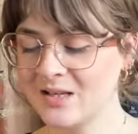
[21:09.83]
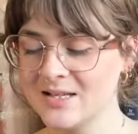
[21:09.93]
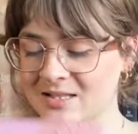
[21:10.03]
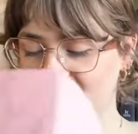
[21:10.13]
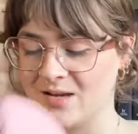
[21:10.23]

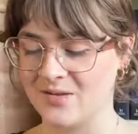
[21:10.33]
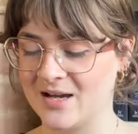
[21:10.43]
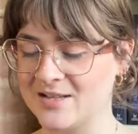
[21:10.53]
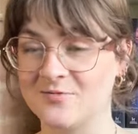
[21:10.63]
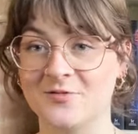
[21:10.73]
So
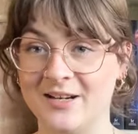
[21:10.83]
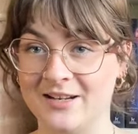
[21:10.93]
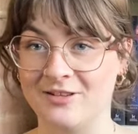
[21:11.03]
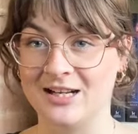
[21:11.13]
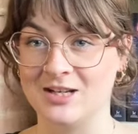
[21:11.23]
that's
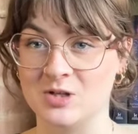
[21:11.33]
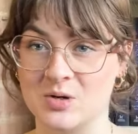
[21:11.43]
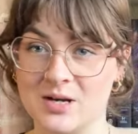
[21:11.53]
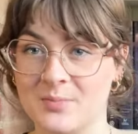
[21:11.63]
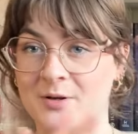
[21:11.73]
really
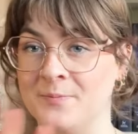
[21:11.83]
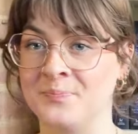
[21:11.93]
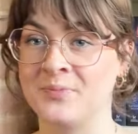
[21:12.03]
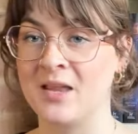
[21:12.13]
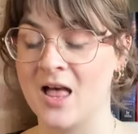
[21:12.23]
enjoyable.
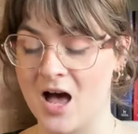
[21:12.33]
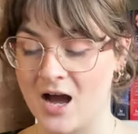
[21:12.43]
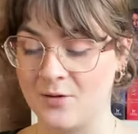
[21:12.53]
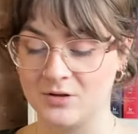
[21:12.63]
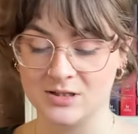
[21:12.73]

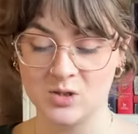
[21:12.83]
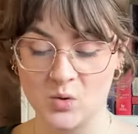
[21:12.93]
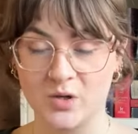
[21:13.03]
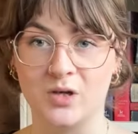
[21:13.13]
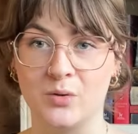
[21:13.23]
I will
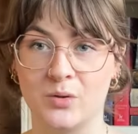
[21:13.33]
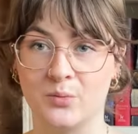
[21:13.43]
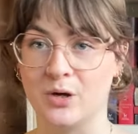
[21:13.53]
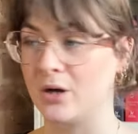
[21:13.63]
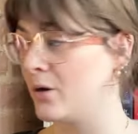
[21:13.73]
talk you
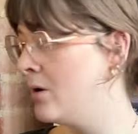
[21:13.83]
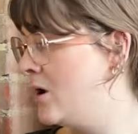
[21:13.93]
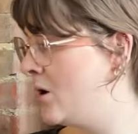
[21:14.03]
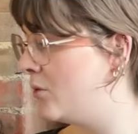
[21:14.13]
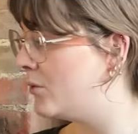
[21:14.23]
through
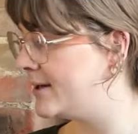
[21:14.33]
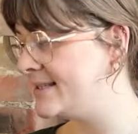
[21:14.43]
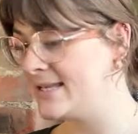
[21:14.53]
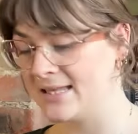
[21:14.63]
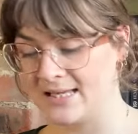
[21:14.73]
what
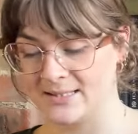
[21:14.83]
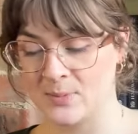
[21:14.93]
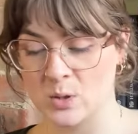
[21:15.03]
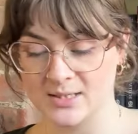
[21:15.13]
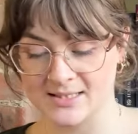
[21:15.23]
is in these
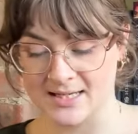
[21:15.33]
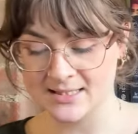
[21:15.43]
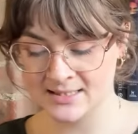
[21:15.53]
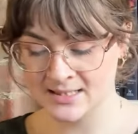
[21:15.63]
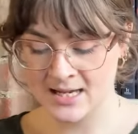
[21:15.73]

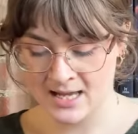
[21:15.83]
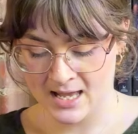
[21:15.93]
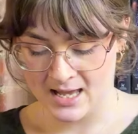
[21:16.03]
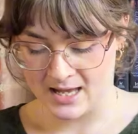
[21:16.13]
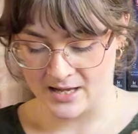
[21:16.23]
boxes
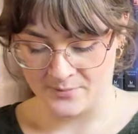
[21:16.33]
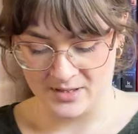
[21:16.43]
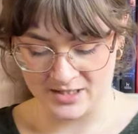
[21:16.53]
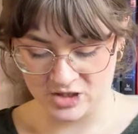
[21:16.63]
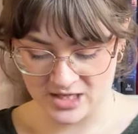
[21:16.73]

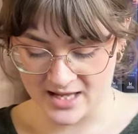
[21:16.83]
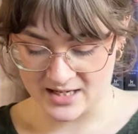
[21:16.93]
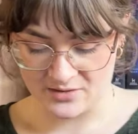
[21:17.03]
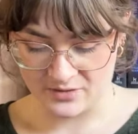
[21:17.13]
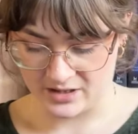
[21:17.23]
and share
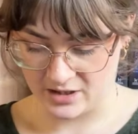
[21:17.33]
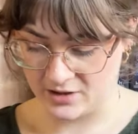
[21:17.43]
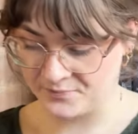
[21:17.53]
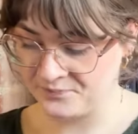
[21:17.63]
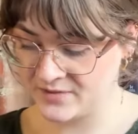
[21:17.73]
that with you.
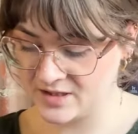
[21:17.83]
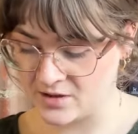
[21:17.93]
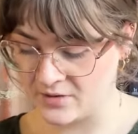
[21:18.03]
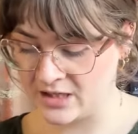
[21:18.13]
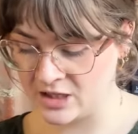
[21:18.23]

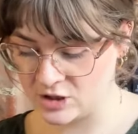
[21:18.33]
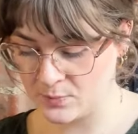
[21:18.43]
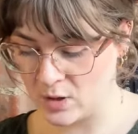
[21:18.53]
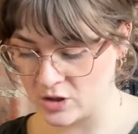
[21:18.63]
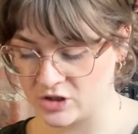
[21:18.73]
So in each
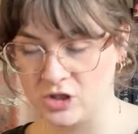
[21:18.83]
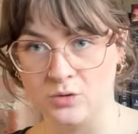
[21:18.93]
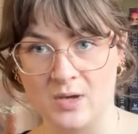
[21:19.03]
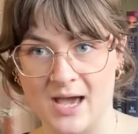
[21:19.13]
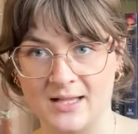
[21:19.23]
box you
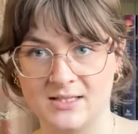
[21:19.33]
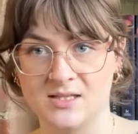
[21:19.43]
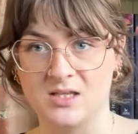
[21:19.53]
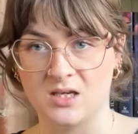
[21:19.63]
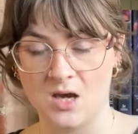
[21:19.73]
get
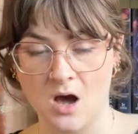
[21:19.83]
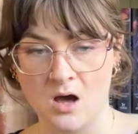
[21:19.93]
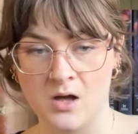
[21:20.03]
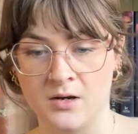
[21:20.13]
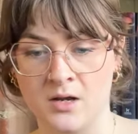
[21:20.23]
the
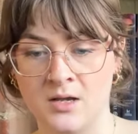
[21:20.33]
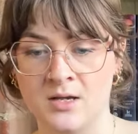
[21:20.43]
yarn,